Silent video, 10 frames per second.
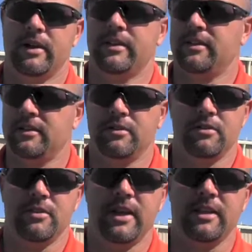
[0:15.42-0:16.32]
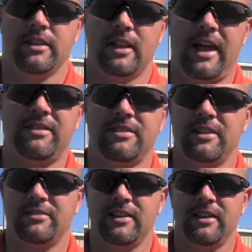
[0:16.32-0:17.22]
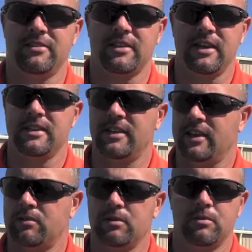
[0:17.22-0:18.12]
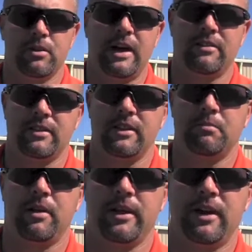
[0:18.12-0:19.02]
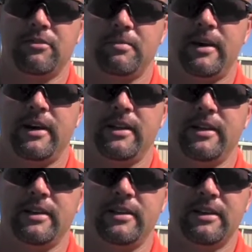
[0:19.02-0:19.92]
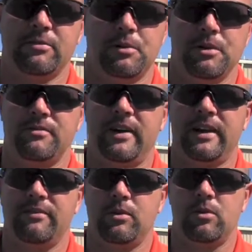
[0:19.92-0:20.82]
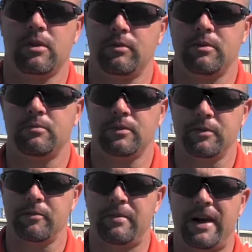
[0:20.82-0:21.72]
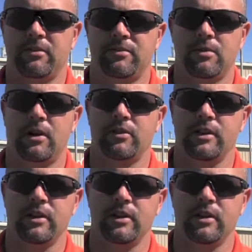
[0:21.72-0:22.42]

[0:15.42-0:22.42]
Well, you hit it. The last thing you said is the key thing. We're out to get a playoff spot, and that's what we fight for, and we battle for all